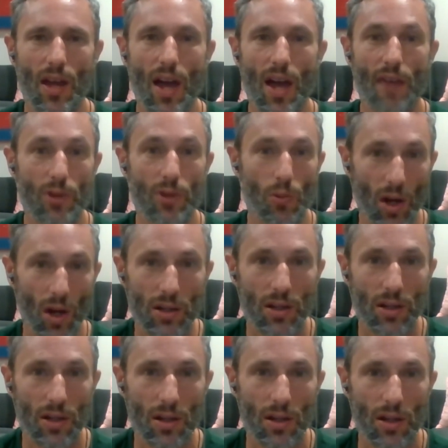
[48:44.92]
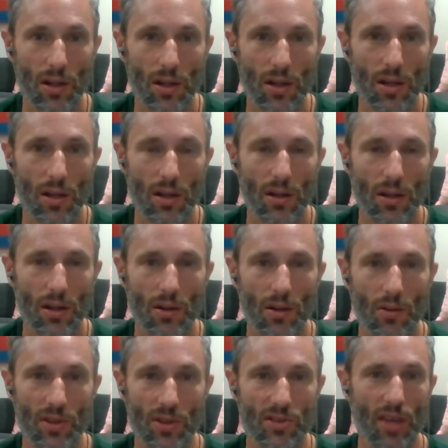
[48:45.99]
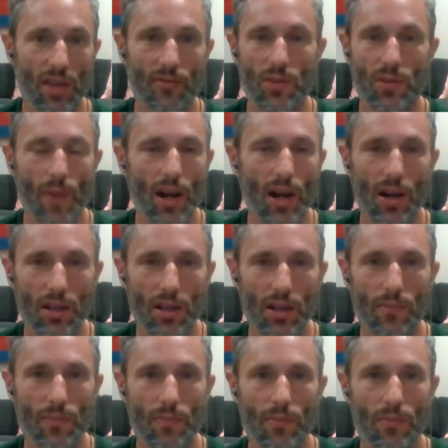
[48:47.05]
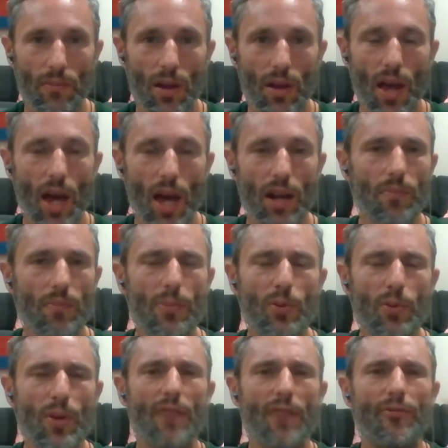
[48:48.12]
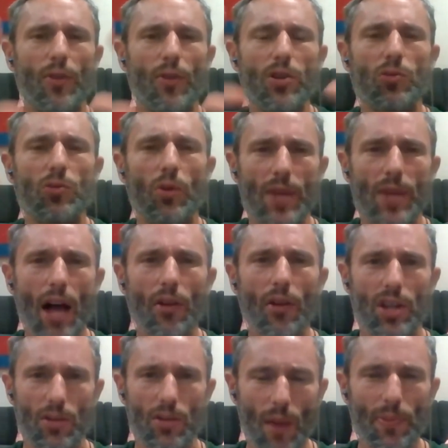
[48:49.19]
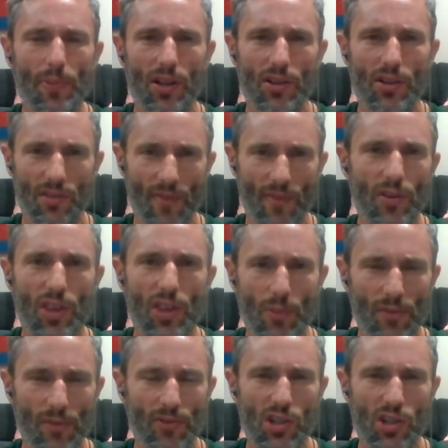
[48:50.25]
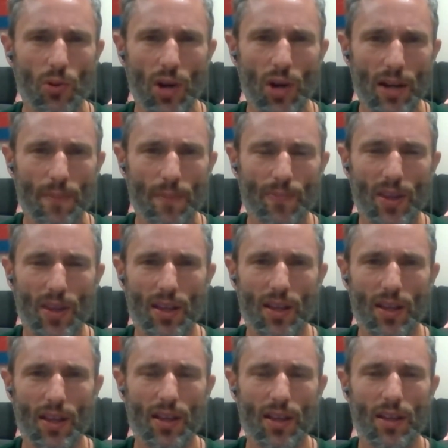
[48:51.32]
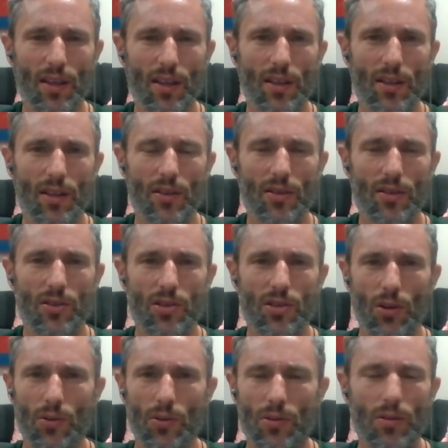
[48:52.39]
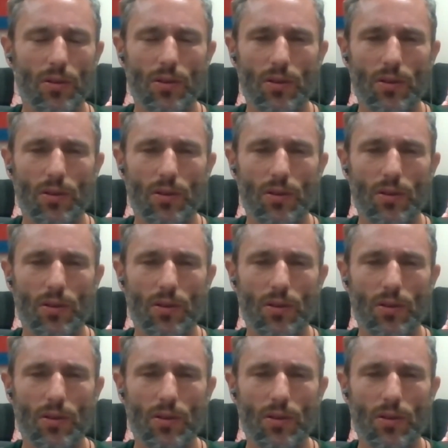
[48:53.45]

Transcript: Have we won? We saved humanity. And maybe we have virtual reality replicas of everything we've destroyed. So